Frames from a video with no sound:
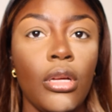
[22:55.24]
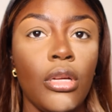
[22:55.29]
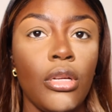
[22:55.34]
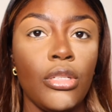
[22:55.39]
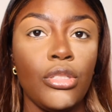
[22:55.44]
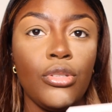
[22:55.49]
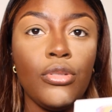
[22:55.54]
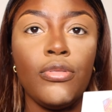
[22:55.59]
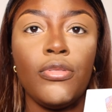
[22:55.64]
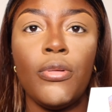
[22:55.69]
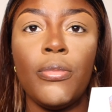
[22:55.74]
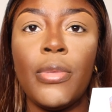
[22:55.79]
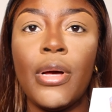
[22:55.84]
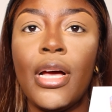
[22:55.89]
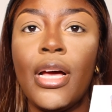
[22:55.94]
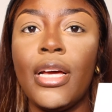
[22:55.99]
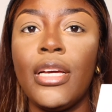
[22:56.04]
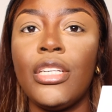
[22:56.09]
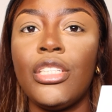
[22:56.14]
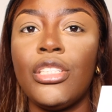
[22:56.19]
So for my
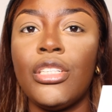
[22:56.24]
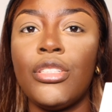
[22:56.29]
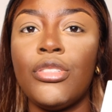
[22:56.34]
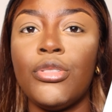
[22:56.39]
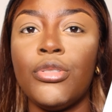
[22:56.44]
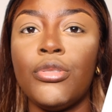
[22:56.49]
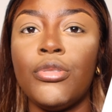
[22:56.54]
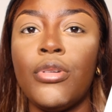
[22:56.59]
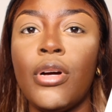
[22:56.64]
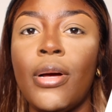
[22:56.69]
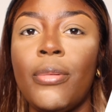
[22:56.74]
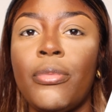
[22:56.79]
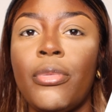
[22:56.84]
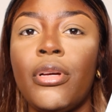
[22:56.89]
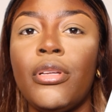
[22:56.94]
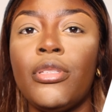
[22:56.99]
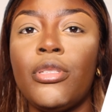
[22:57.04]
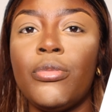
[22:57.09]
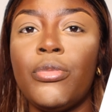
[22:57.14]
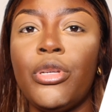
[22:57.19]
eyeshadow, I'm
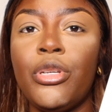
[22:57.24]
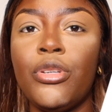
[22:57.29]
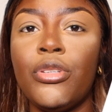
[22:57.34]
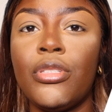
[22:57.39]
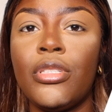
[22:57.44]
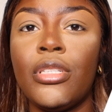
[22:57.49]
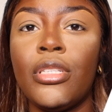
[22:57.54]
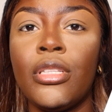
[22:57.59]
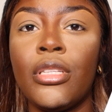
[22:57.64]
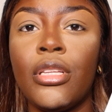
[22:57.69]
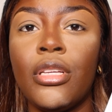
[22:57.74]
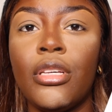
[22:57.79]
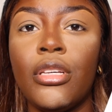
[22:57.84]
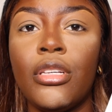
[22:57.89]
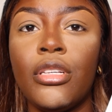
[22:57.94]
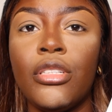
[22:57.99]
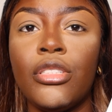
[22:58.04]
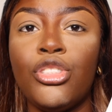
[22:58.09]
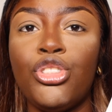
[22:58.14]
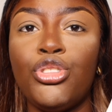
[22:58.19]
going to be using
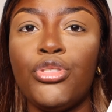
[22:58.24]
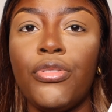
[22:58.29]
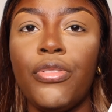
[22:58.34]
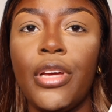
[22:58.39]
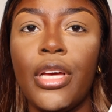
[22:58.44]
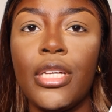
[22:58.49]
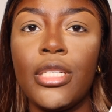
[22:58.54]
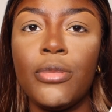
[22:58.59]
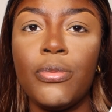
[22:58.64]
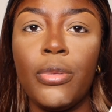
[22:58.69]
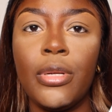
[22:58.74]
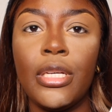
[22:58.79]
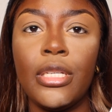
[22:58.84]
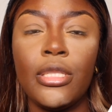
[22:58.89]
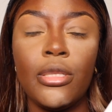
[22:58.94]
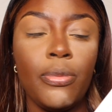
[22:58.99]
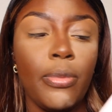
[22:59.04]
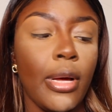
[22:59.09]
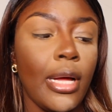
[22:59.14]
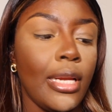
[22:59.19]
the Juvia's
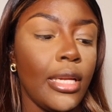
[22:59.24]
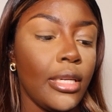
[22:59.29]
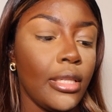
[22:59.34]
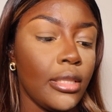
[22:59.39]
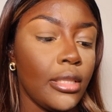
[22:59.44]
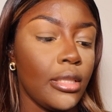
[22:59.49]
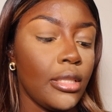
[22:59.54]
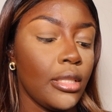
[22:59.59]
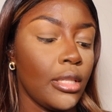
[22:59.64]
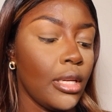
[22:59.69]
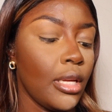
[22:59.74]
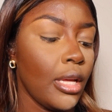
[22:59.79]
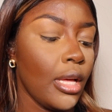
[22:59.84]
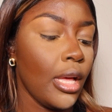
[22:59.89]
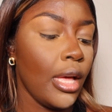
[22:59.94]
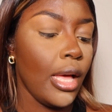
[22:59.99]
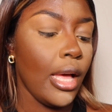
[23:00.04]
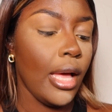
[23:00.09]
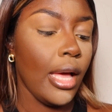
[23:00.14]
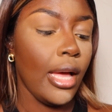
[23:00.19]
Place palette,
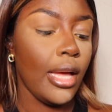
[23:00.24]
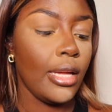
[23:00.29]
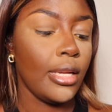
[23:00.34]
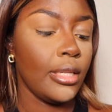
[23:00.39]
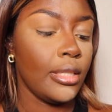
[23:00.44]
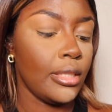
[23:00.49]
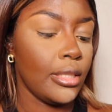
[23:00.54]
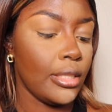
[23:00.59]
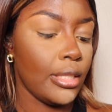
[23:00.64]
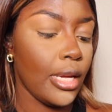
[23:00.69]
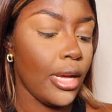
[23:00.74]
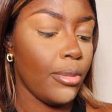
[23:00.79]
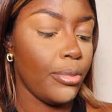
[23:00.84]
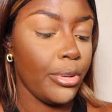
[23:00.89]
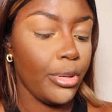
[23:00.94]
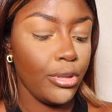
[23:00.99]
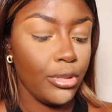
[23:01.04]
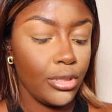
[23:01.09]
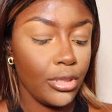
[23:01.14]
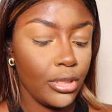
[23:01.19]
and I'll be
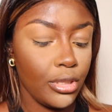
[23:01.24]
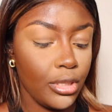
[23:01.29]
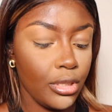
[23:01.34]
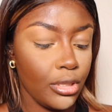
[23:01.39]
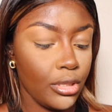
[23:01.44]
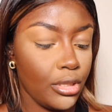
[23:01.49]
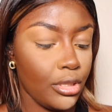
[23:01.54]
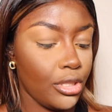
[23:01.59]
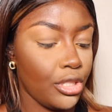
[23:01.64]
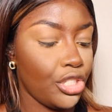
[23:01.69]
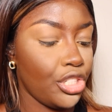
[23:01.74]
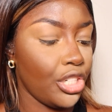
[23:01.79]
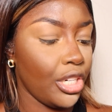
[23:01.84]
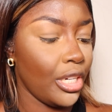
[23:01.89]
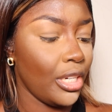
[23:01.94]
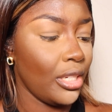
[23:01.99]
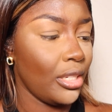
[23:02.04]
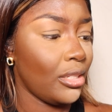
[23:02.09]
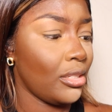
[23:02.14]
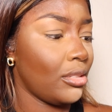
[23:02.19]
using this
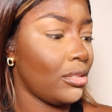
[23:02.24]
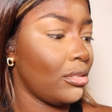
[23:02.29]
shade.